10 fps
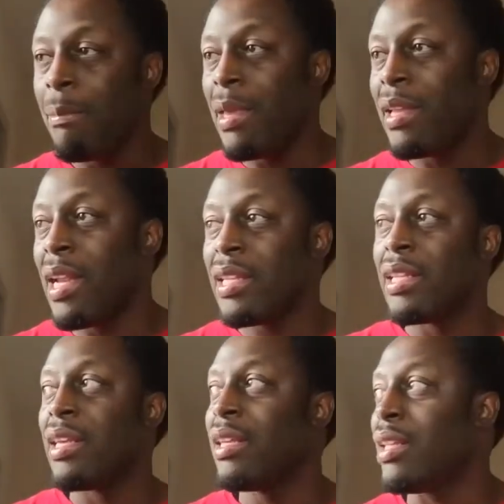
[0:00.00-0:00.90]
man, that
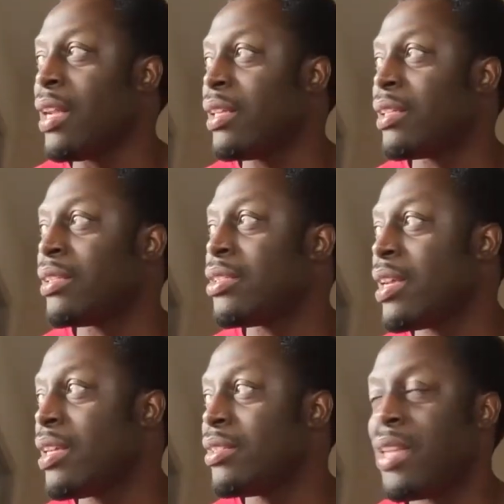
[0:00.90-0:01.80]
could end, that could
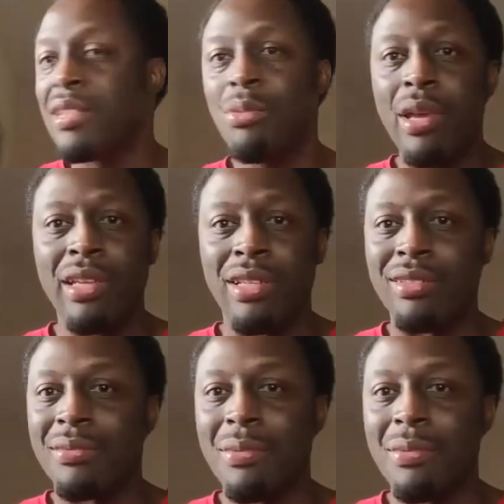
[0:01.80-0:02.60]
change next week.